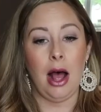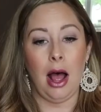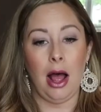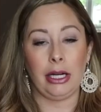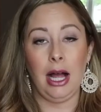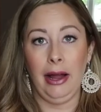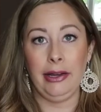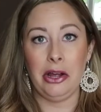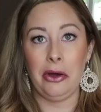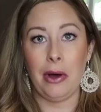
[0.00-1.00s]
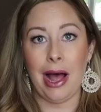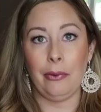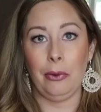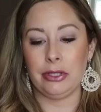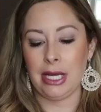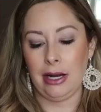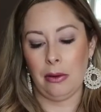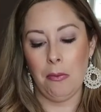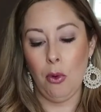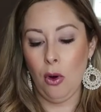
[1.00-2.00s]
condo, I will
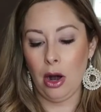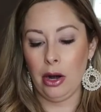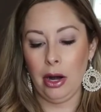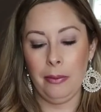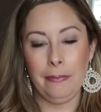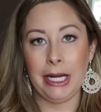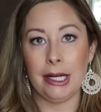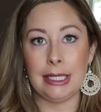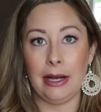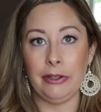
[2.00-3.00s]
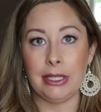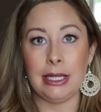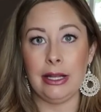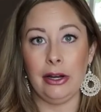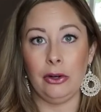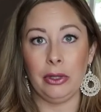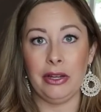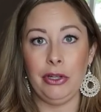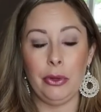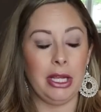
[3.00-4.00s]
take more because obviously they don't
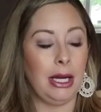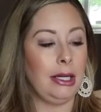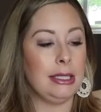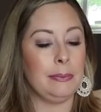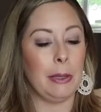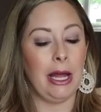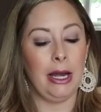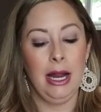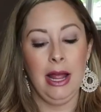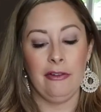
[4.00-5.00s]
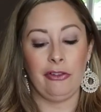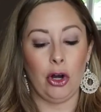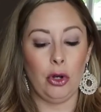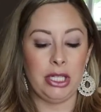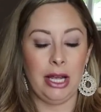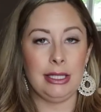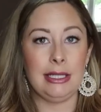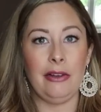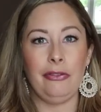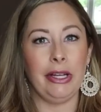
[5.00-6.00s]
give you things. But for hotel
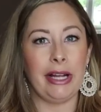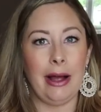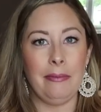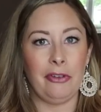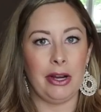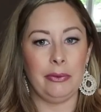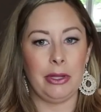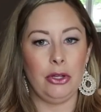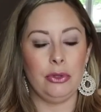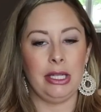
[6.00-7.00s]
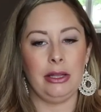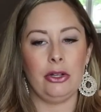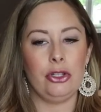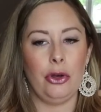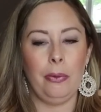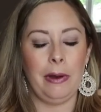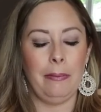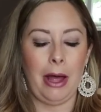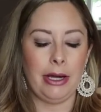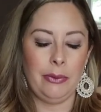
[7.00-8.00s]
stuff, like, I'm fine with using their soap
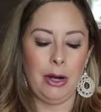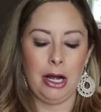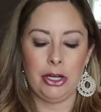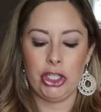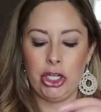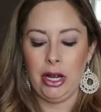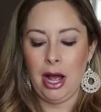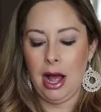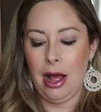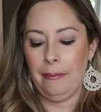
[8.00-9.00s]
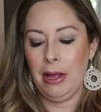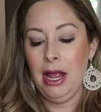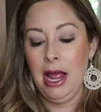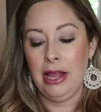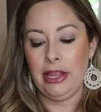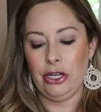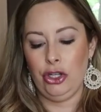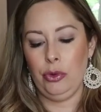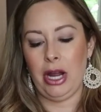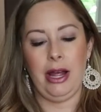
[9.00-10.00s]
and body wash. They
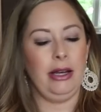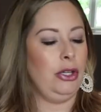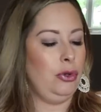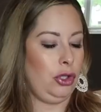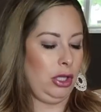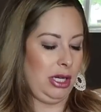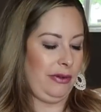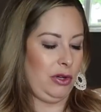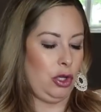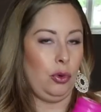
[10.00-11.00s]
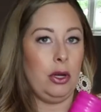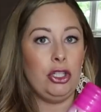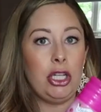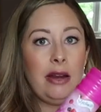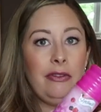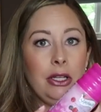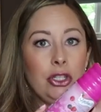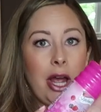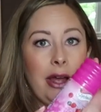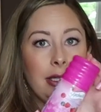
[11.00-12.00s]
do not usually give you
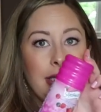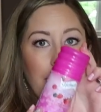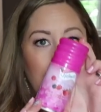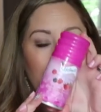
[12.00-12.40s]
shaving gel, so